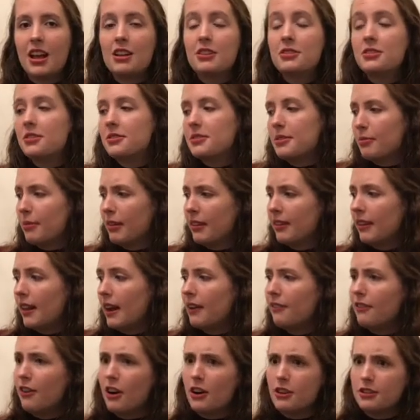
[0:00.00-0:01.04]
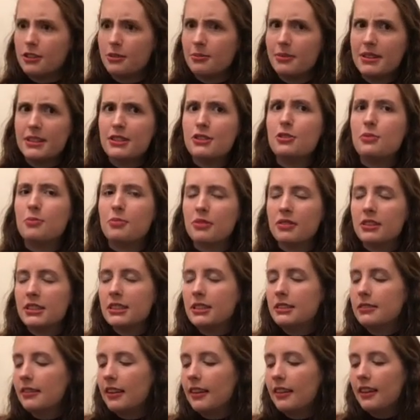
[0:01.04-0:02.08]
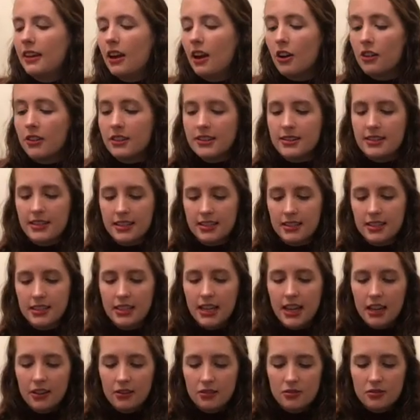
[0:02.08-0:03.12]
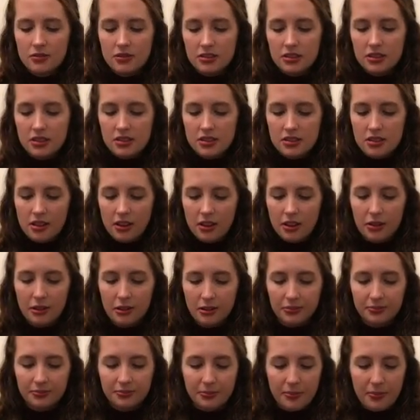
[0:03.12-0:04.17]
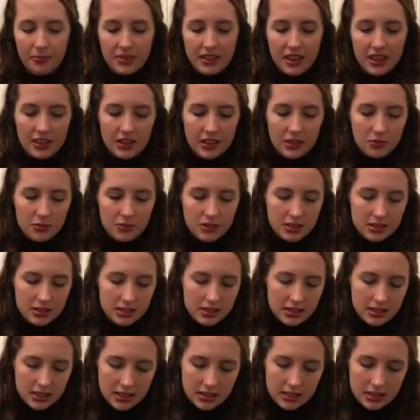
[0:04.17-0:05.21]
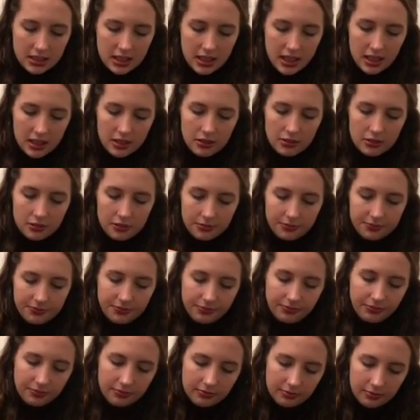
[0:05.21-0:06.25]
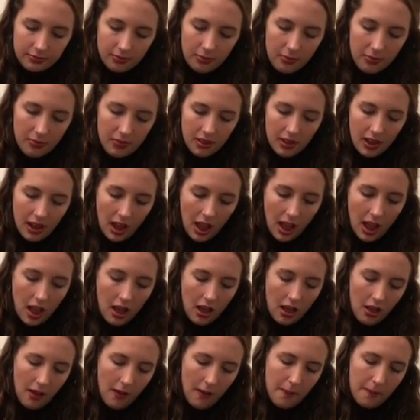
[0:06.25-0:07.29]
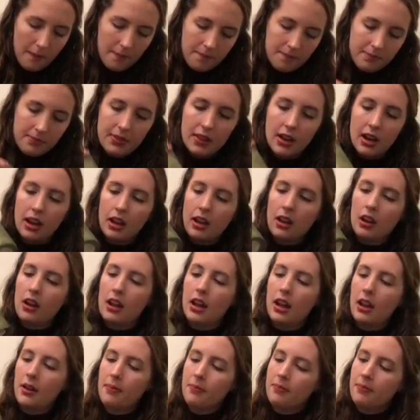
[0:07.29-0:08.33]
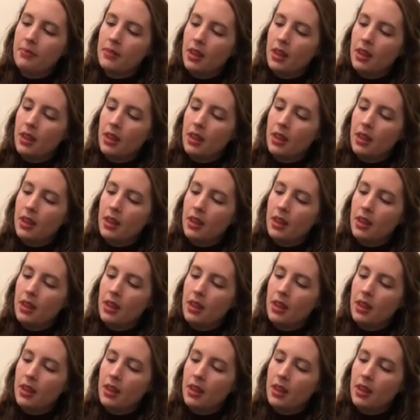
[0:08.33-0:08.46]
So something that I've also been super into lately are the scented candles. So this one is a scented candle that I got.